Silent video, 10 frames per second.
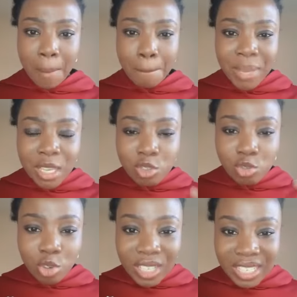Be
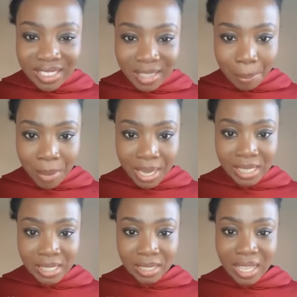strong in the
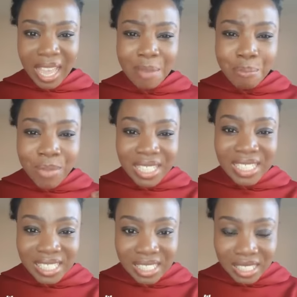mind and make
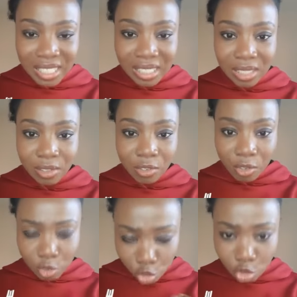decisions,
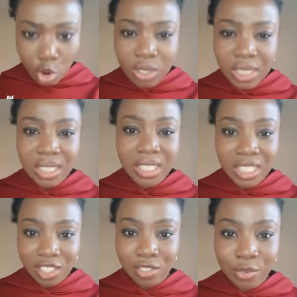strong
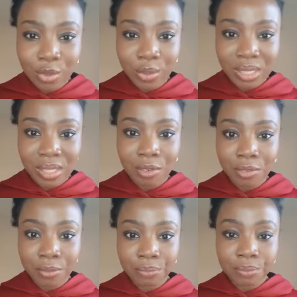decisions for
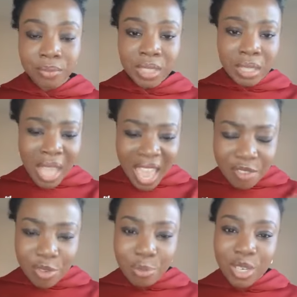yourself.
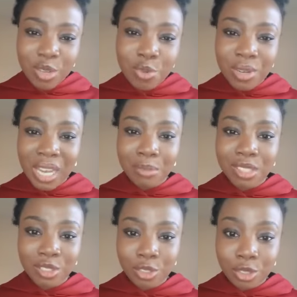Everybody who comes
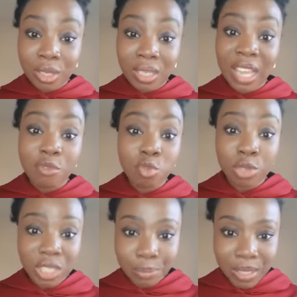into your life will
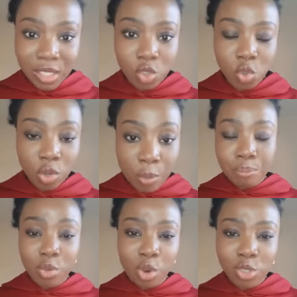respect you
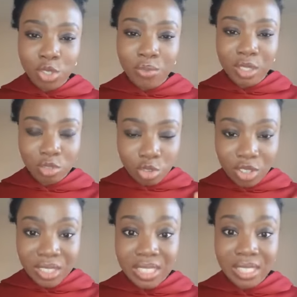because of the
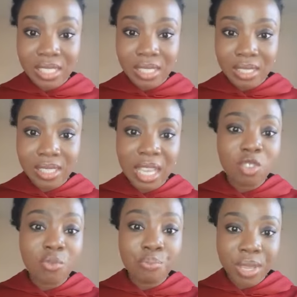strong decisions that
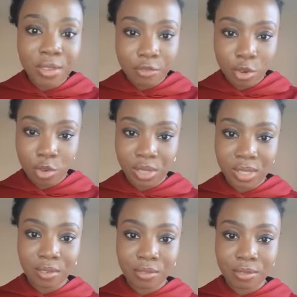you make for
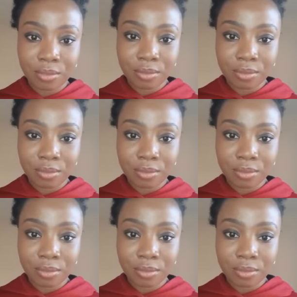yourself.